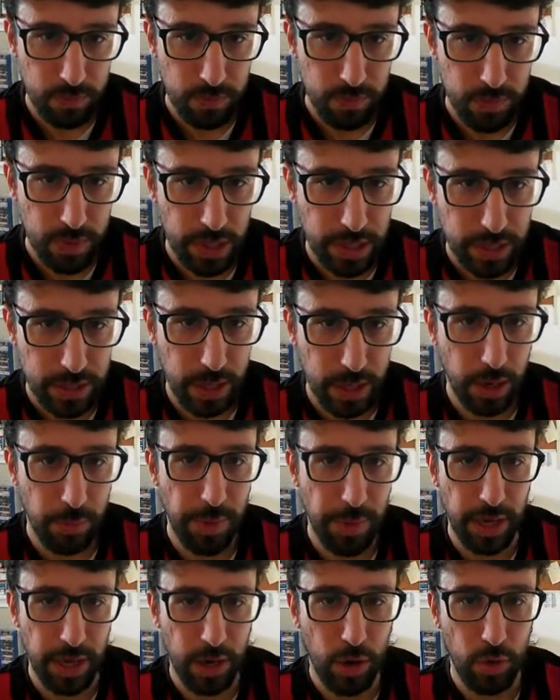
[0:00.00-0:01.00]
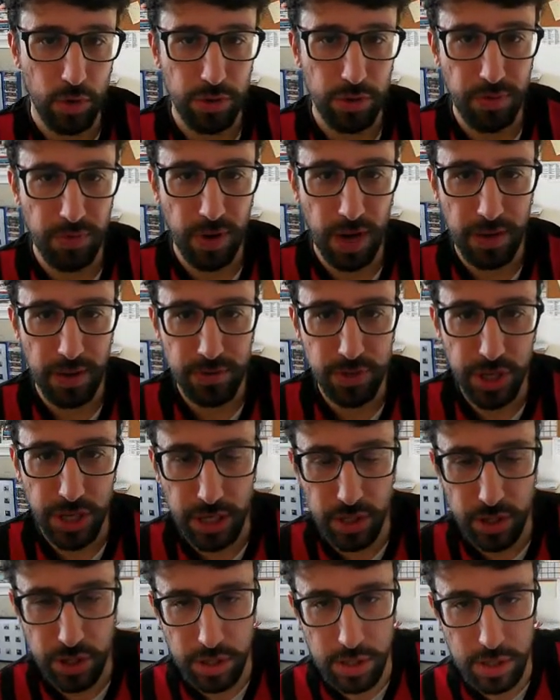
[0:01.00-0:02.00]
He's going to make all the 5
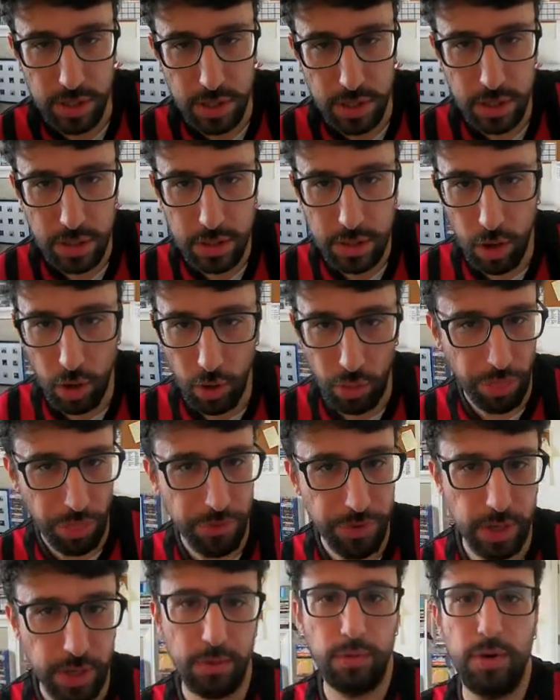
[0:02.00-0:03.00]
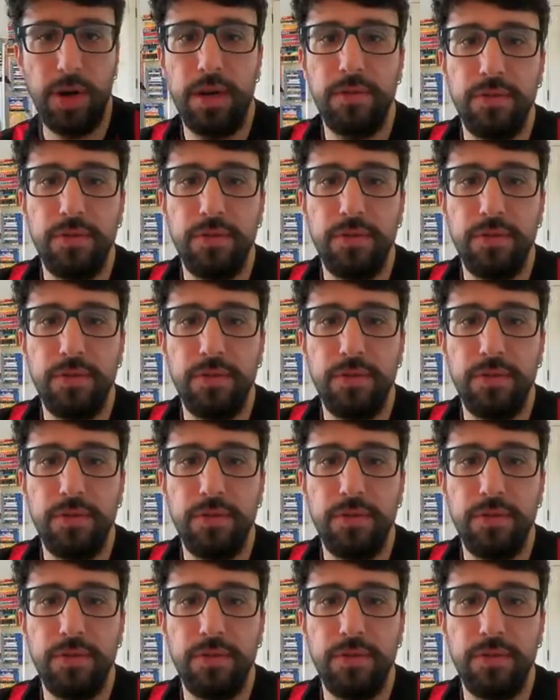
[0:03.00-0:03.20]
changes, or 3, whatever